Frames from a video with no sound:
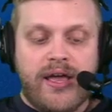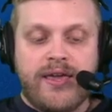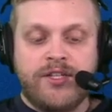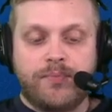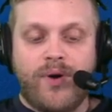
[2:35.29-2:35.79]

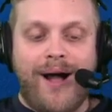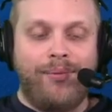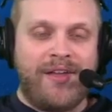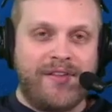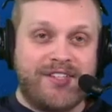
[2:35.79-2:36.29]
he's
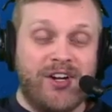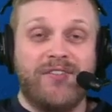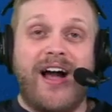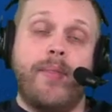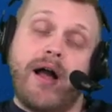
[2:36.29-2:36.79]
probably in the tier
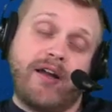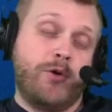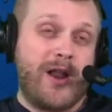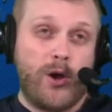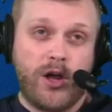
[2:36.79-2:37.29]
of, I'm not
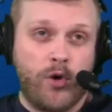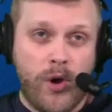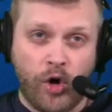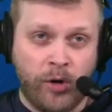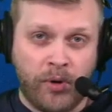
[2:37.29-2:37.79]
going to
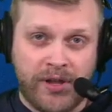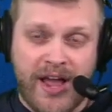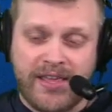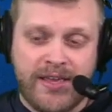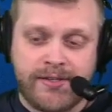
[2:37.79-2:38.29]
anoint Herbert
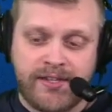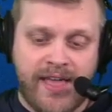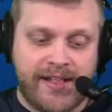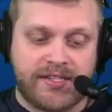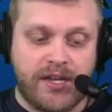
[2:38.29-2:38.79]
yet, he's in
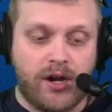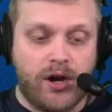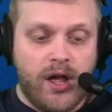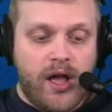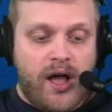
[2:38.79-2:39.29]
that tier.